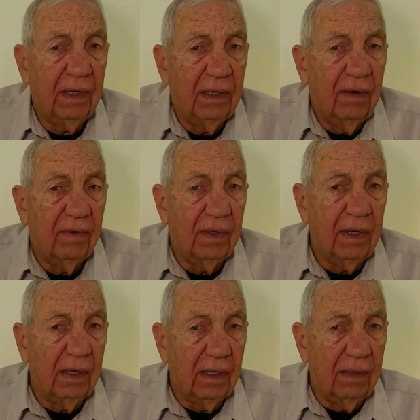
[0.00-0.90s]
being there in
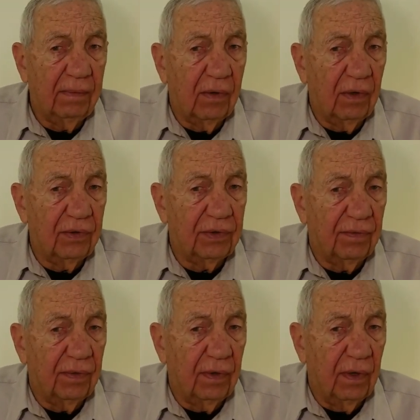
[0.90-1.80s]
Italy because
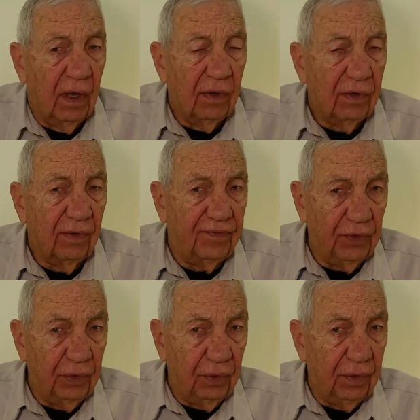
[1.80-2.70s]
of the, the
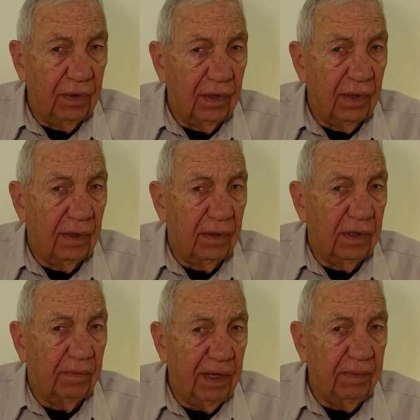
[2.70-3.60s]
food,
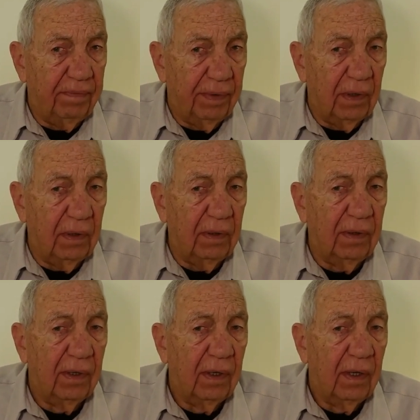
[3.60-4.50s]
the people,
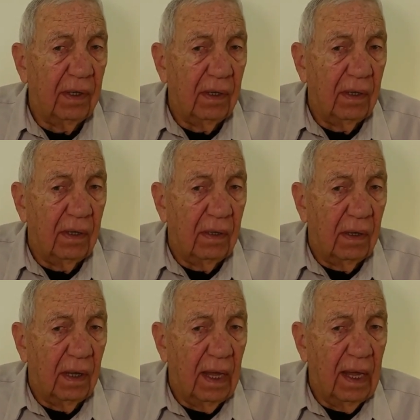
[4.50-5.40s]

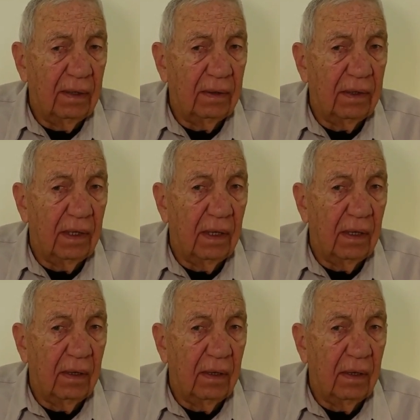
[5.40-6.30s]
and
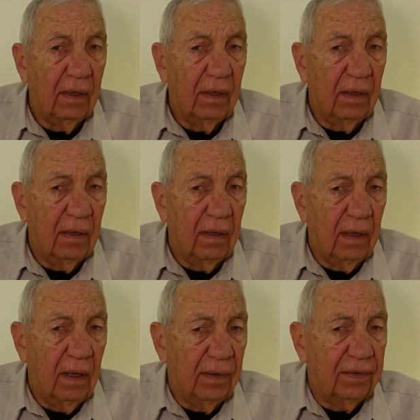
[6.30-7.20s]
uh,
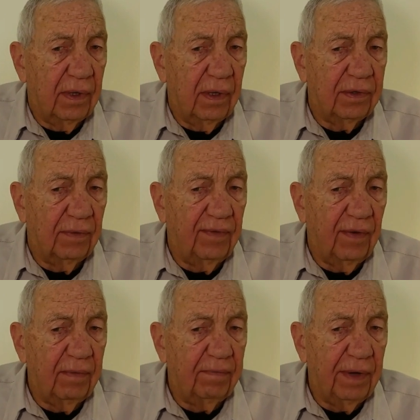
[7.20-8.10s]
it's, it's, a
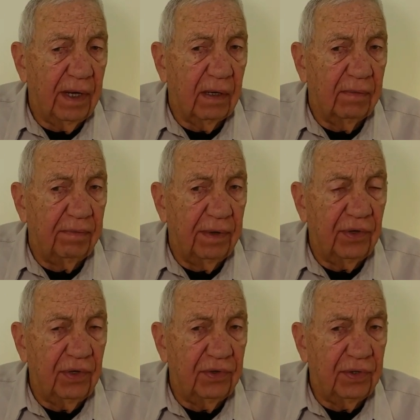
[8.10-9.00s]
very big and
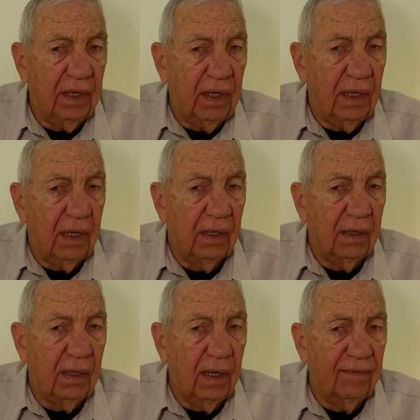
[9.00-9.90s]
busy city and,
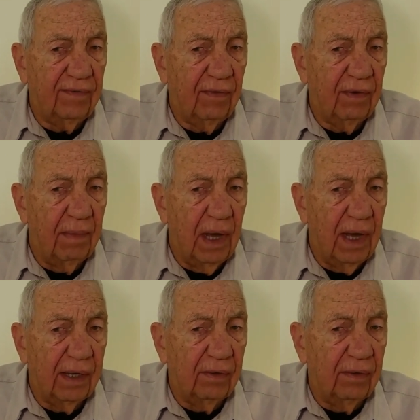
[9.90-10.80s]
and, very
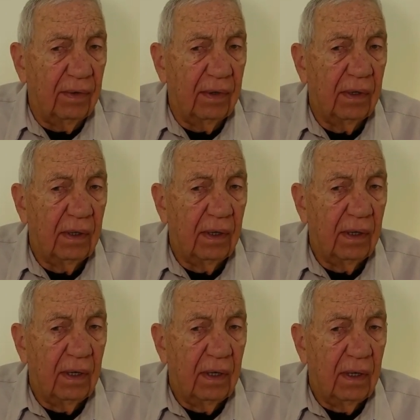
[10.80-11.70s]
modern.
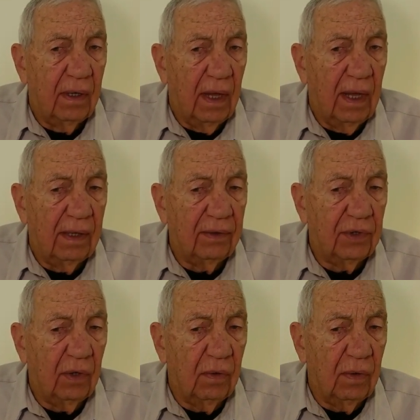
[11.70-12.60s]
And
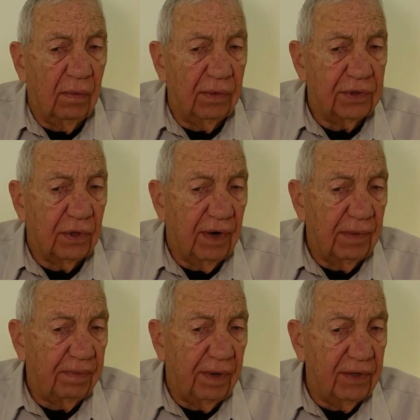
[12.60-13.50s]
so it was a
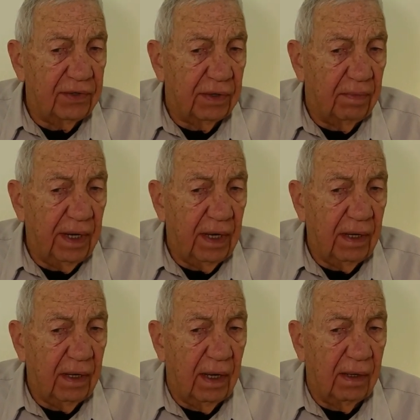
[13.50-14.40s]
great place to
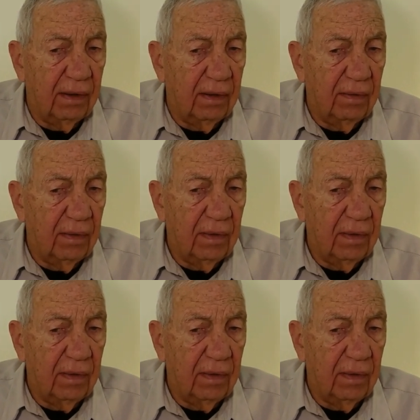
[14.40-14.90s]
be, and